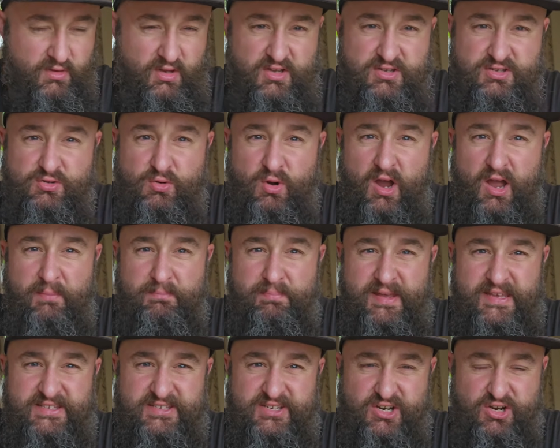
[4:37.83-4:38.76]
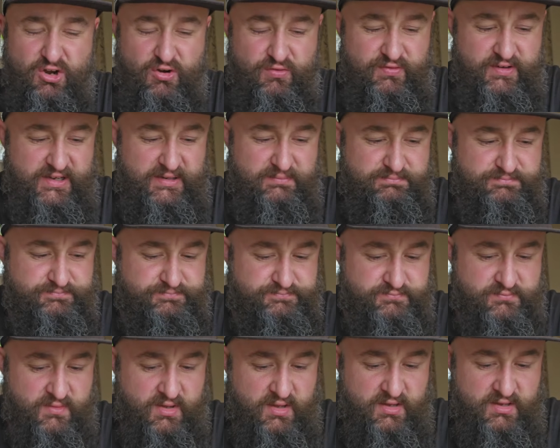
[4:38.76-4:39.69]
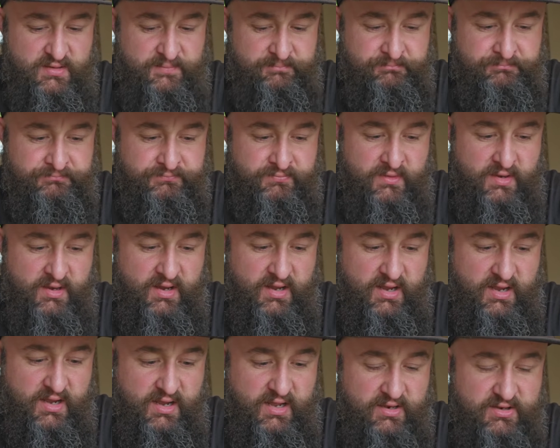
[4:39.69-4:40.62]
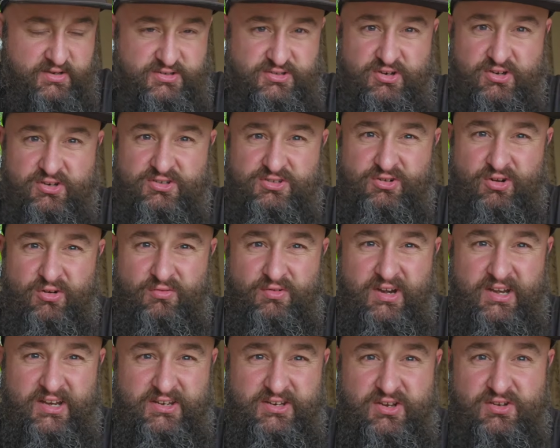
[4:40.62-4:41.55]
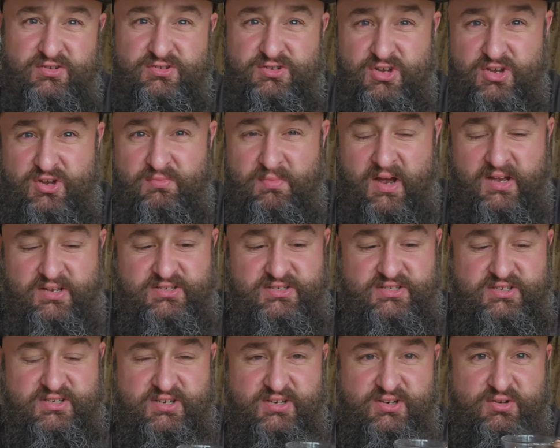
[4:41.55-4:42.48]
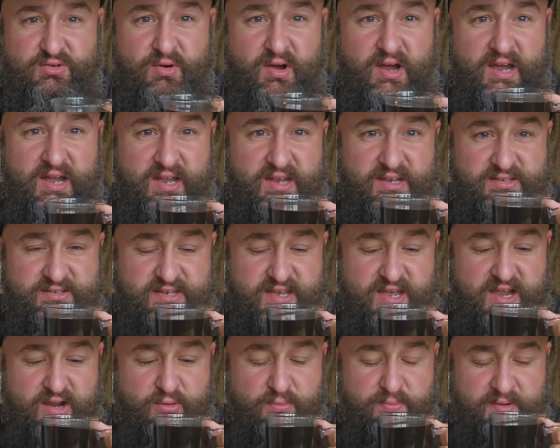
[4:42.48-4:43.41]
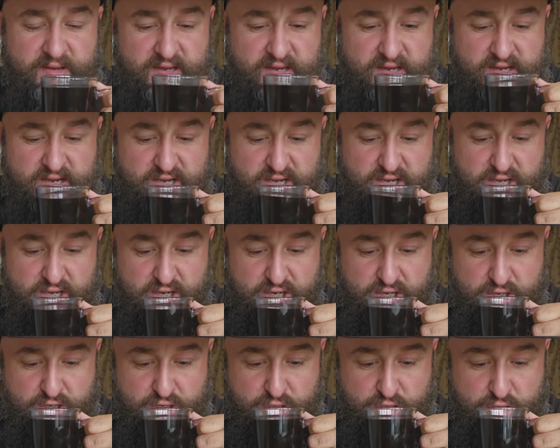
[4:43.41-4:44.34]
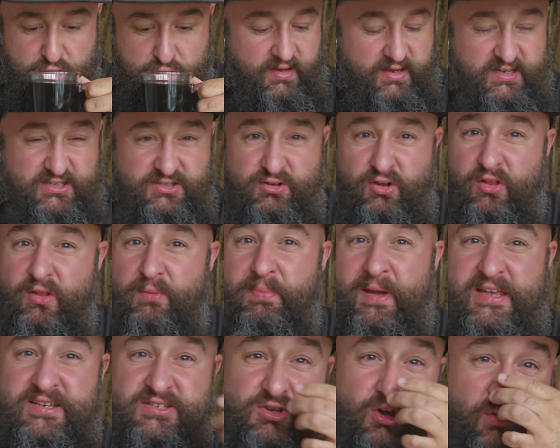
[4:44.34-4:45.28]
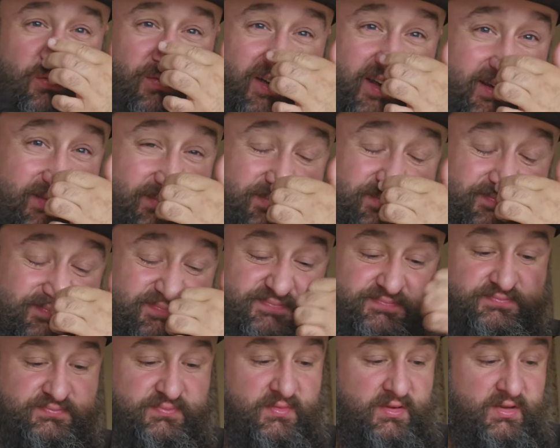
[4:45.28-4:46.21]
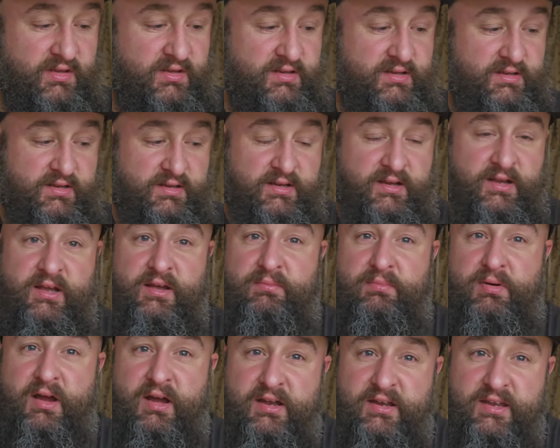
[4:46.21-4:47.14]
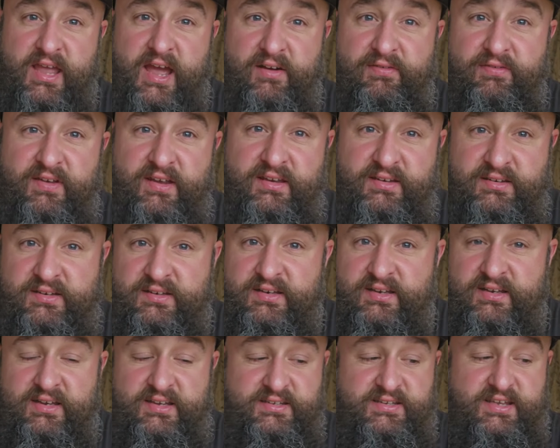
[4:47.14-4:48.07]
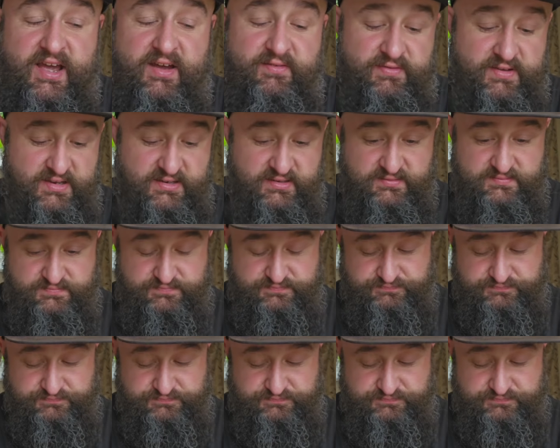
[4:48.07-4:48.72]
It's quite a bitter coffee. The sugar's not really doing too much to help it. It's not the best coffee, but caffeine is caffeine.